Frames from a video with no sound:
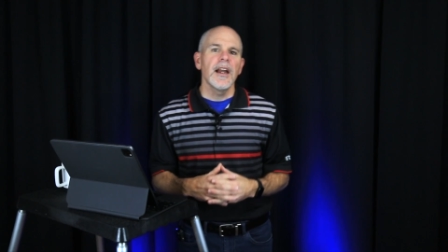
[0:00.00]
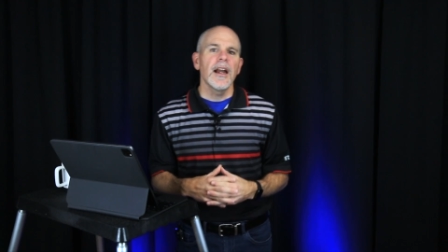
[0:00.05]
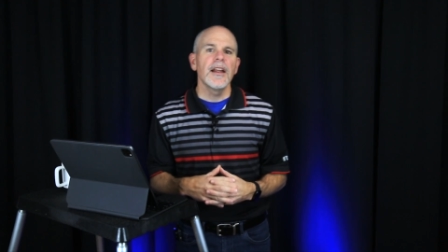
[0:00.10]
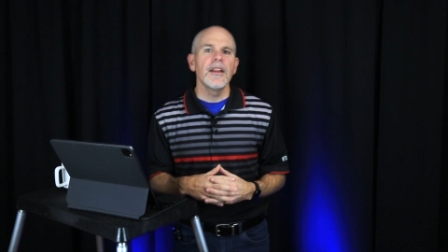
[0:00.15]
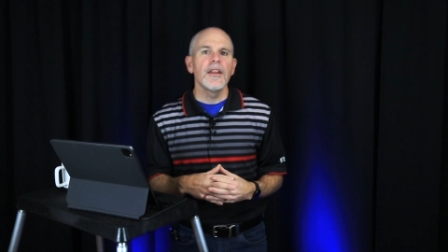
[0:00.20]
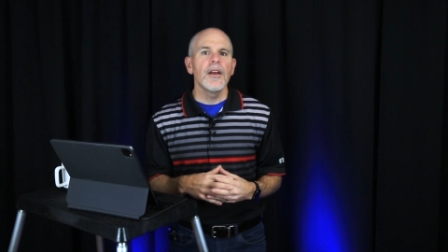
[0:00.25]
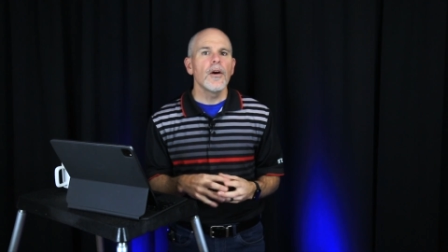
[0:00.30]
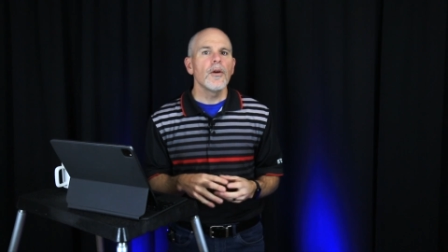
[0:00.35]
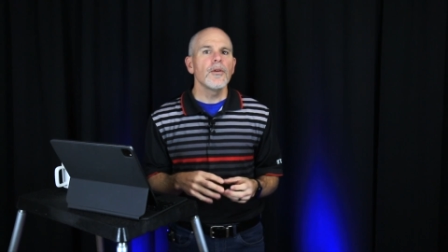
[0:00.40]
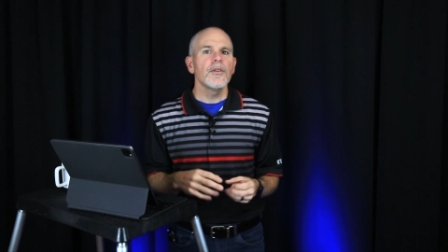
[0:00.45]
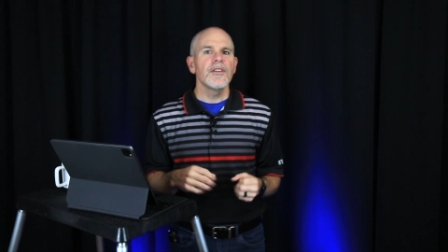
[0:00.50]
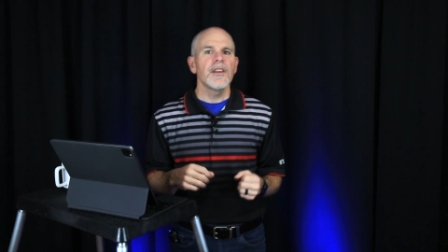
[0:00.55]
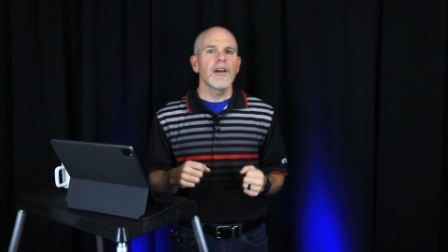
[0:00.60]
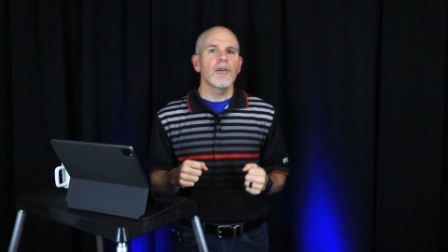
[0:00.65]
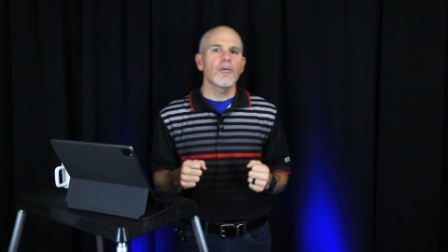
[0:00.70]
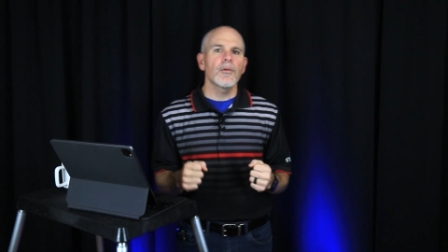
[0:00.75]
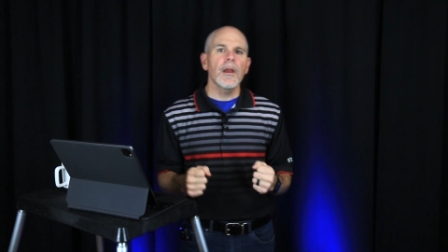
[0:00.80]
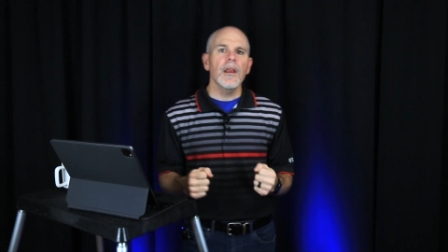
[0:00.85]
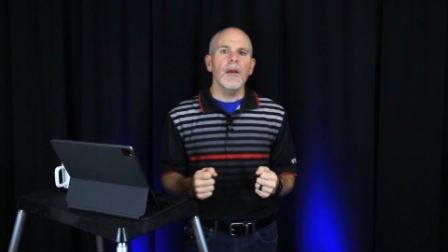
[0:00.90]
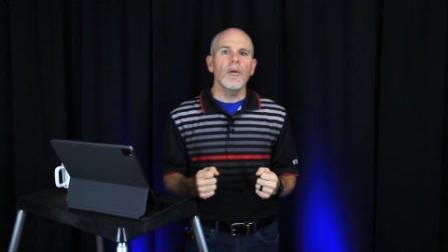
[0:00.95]
And those
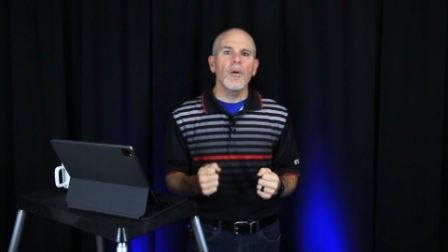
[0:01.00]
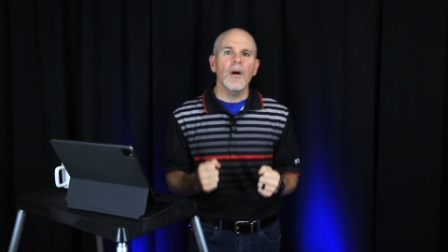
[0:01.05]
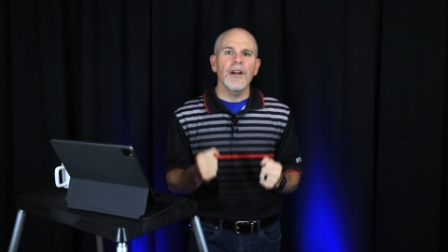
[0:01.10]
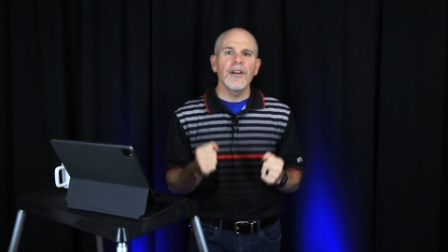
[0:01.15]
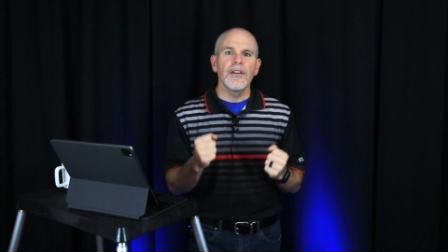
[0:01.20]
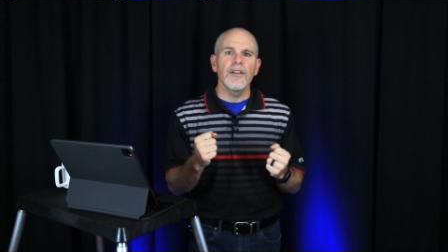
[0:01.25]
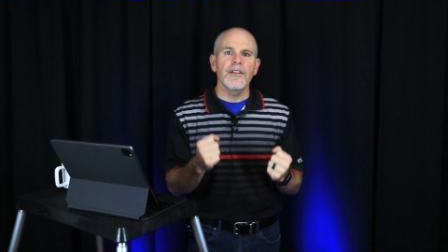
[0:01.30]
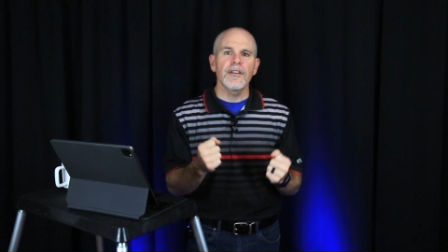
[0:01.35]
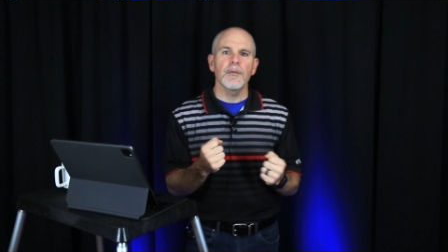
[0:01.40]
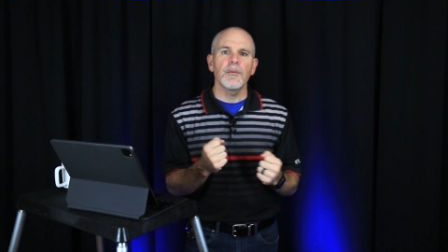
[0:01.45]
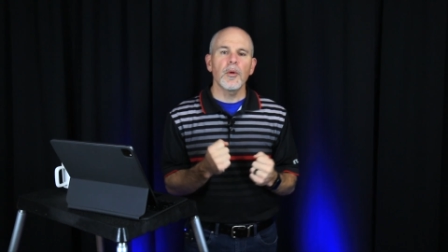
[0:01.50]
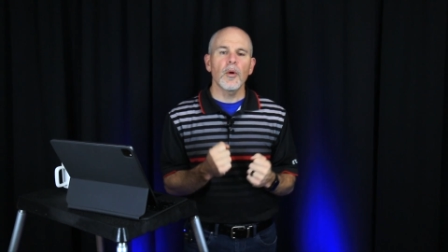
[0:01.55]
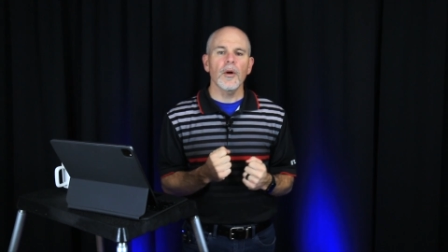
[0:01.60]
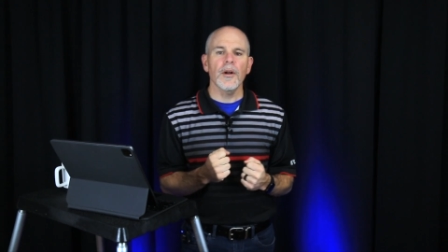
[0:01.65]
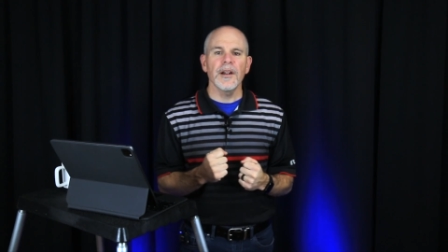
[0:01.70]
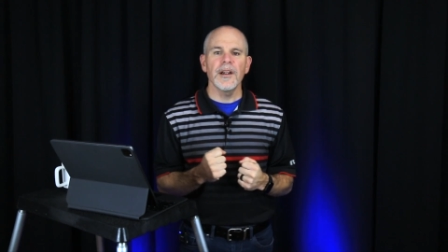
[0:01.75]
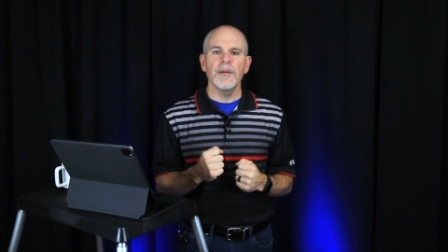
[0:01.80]
that really wanted to support